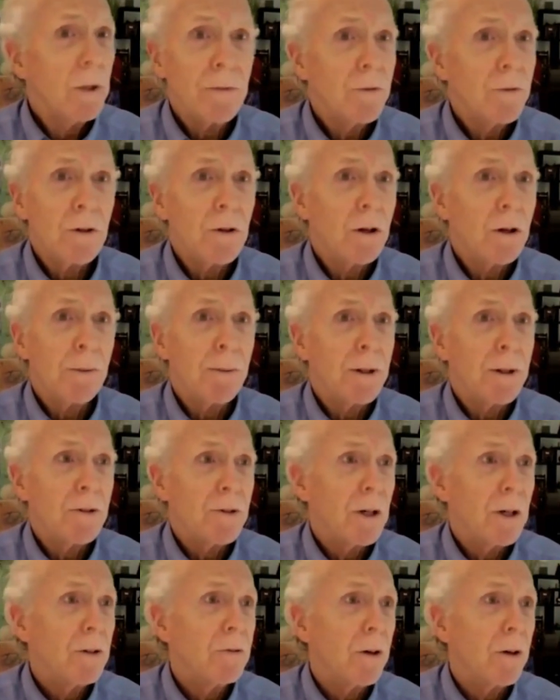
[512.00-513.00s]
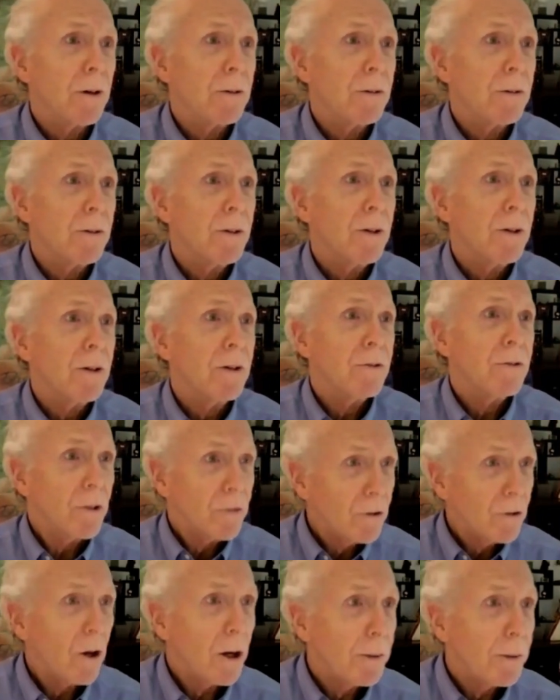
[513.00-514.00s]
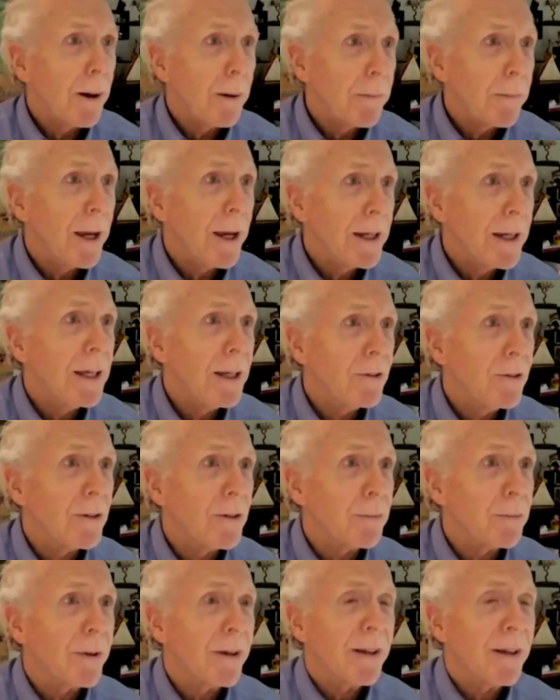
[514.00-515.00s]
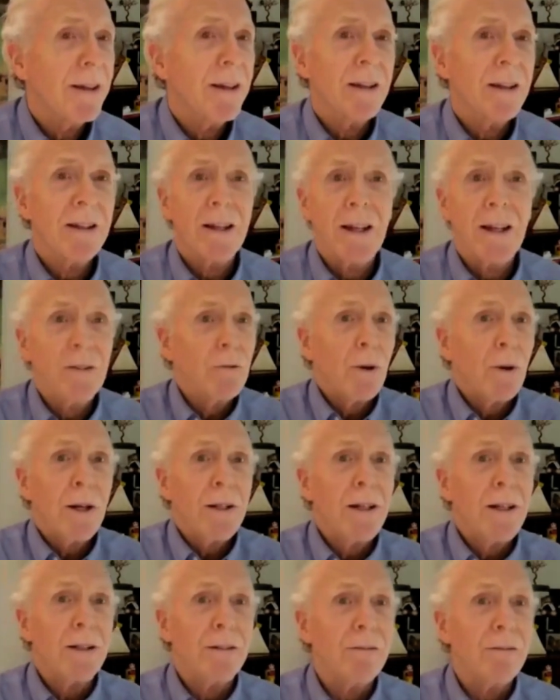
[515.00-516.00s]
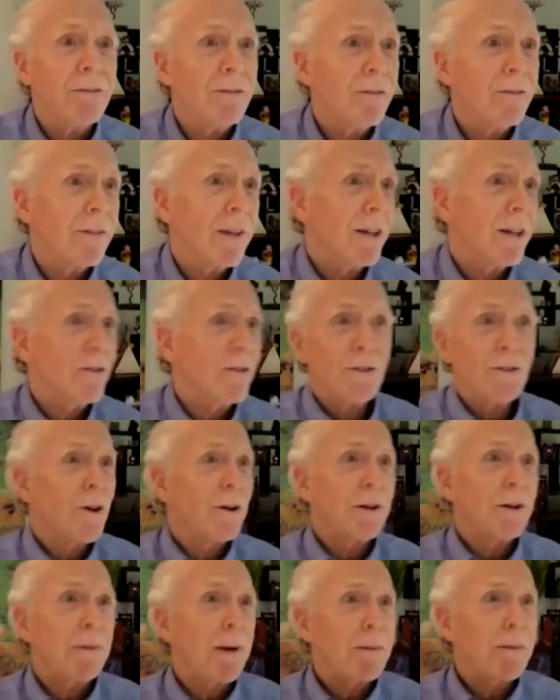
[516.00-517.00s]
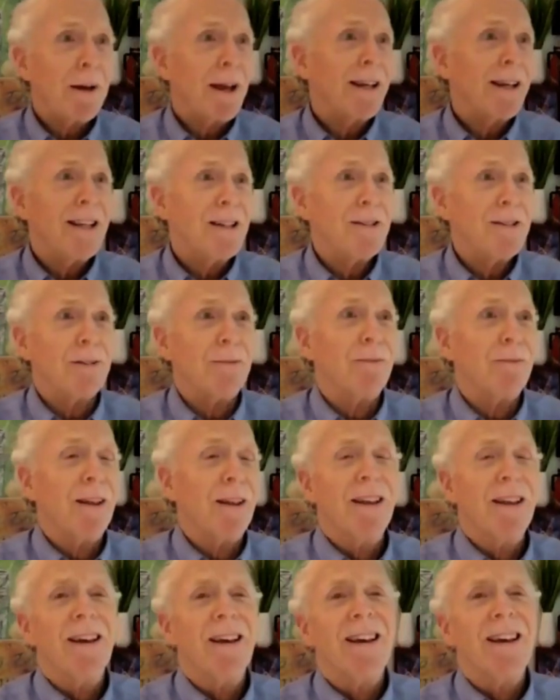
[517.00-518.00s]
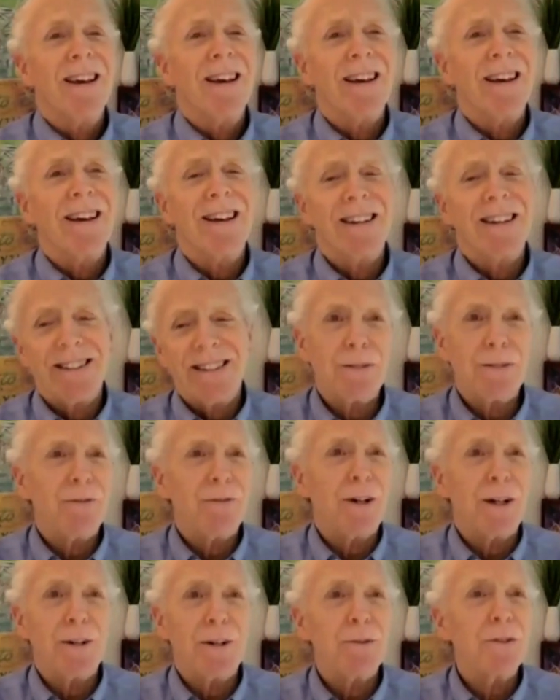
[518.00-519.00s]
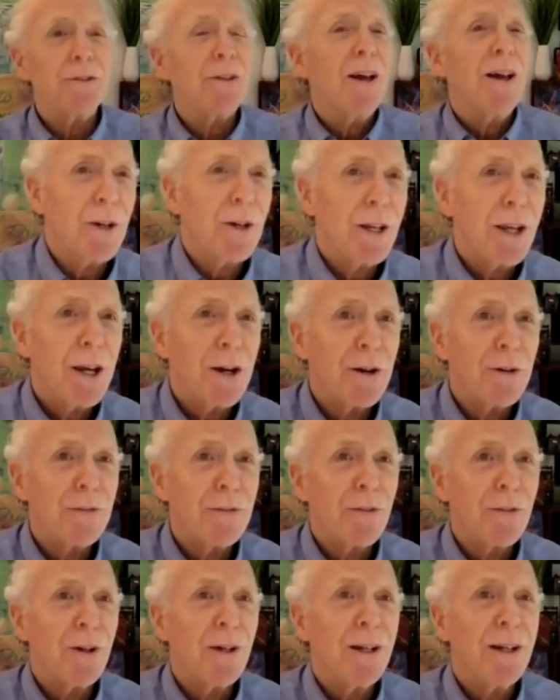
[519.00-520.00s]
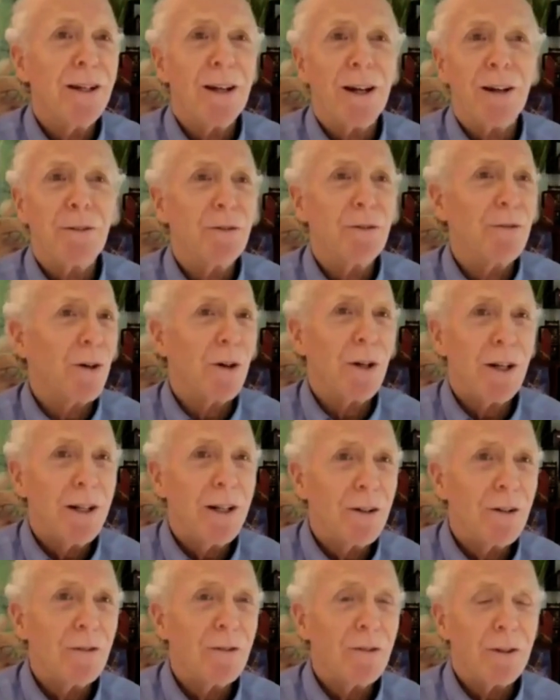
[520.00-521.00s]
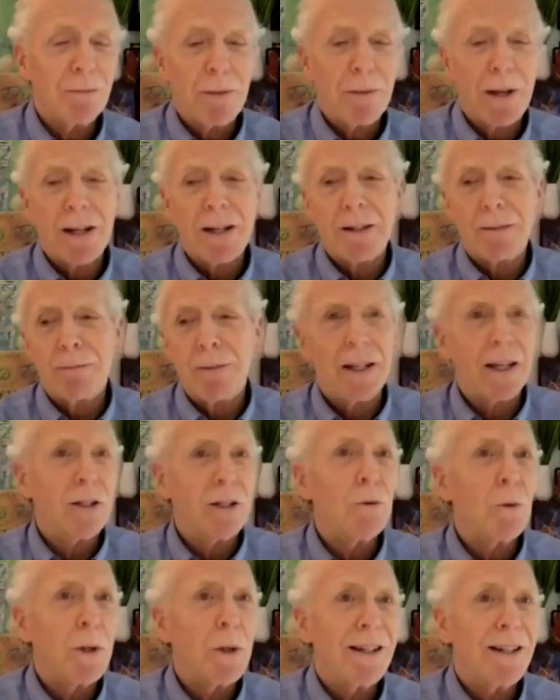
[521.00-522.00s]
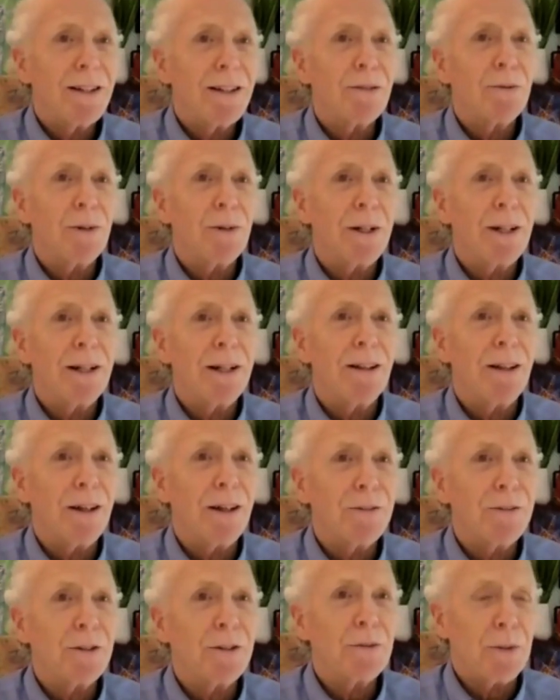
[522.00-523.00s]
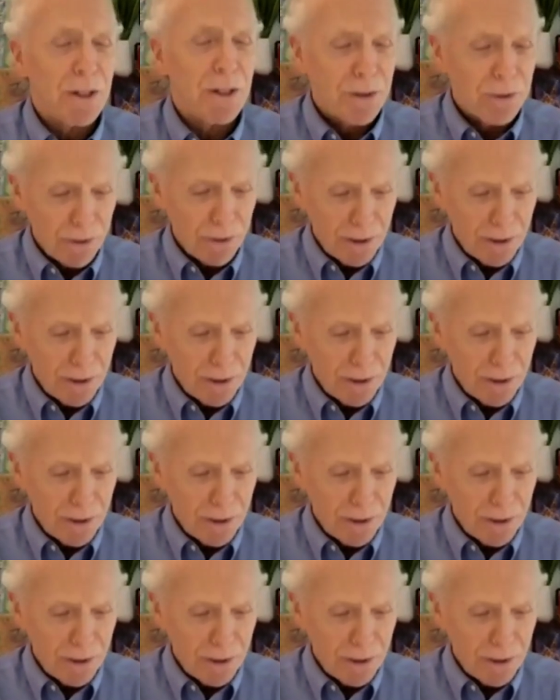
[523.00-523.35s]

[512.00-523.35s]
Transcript: you don't have to talk about Jigsaw, just talk about magnesium. And so I did. I just talked about magnesium. It was a lot of fun. It was very carefree. It was very innocent back in 2010, 2011,